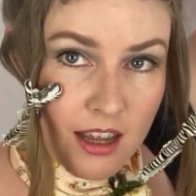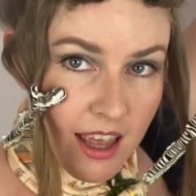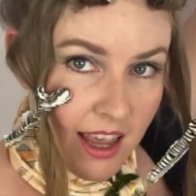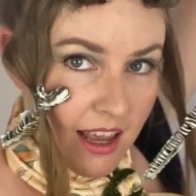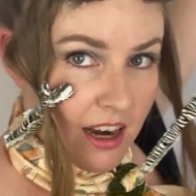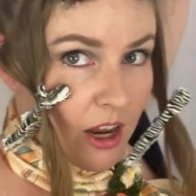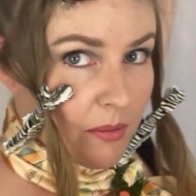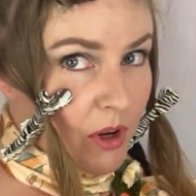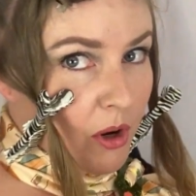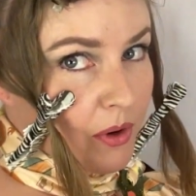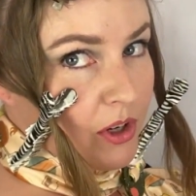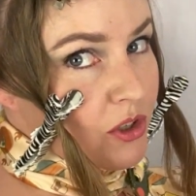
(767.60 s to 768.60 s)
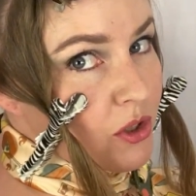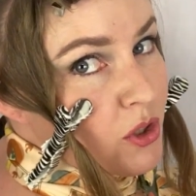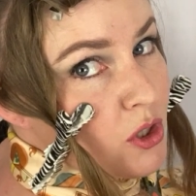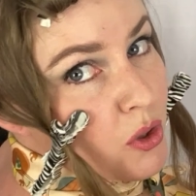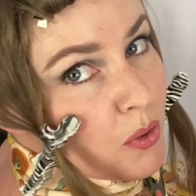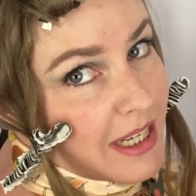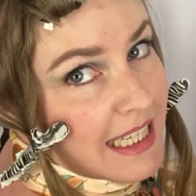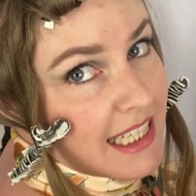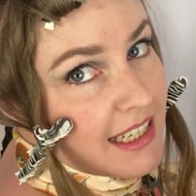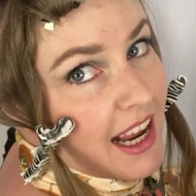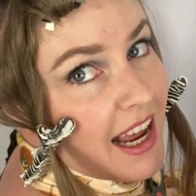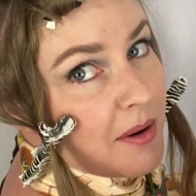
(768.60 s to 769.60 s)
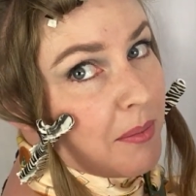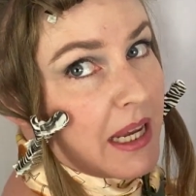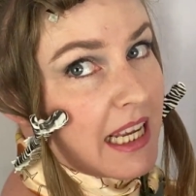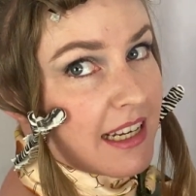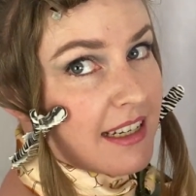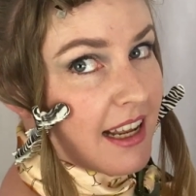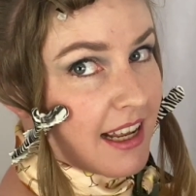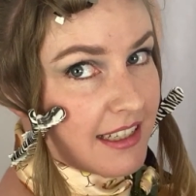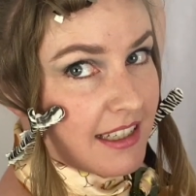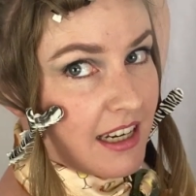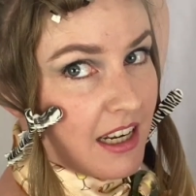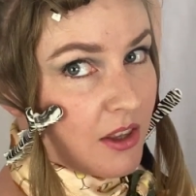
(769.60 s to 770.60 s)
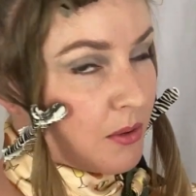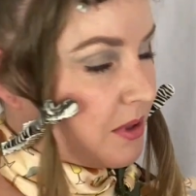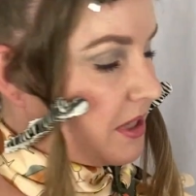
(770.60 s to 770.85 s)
and I'm going to twist it and pin it underneath all